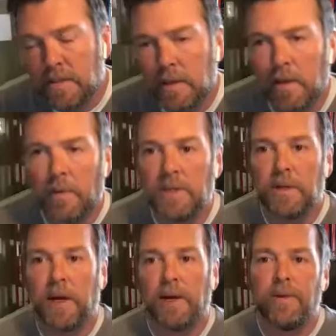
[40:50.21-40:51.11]
it's a good
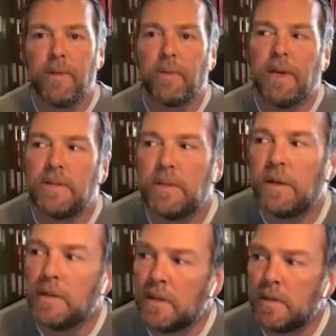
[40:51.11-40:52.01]
question. I don't know that we
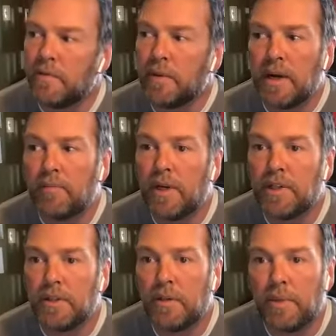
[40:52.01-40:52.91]
saw a ton of direct
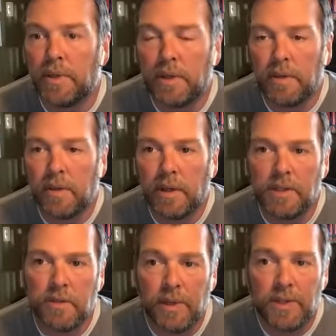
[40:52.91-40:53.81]
pressure, but
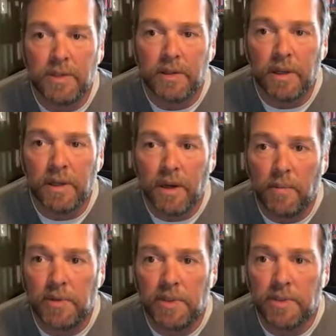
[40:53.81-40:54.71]
as you mentioned, like
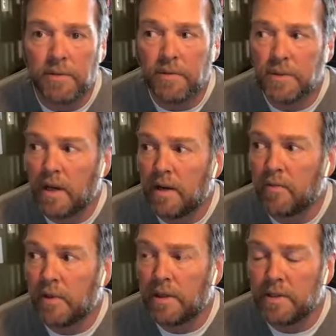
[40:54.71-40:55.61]
competition for
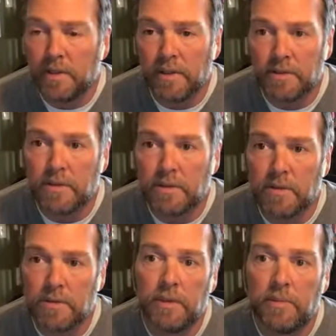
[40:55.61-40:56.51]
software engineers is
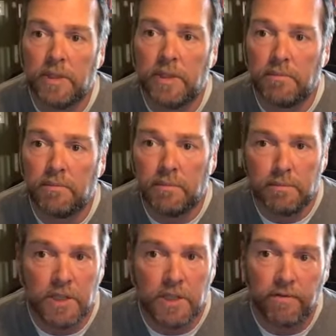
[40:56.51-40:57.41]
extremely
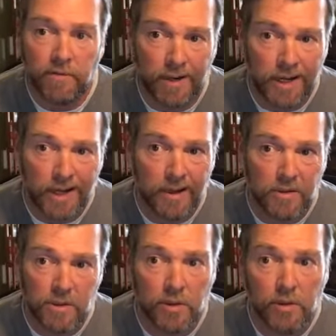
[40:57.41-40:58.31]
tough right
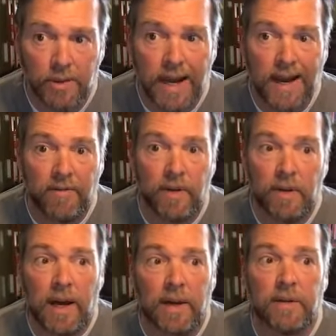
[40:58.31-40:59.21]
now. So you have a
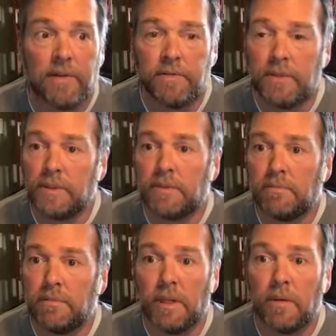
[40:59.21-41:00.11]
lot of
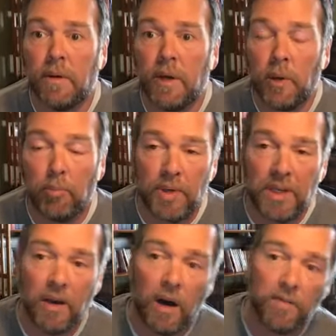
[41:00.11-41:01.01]
just you know big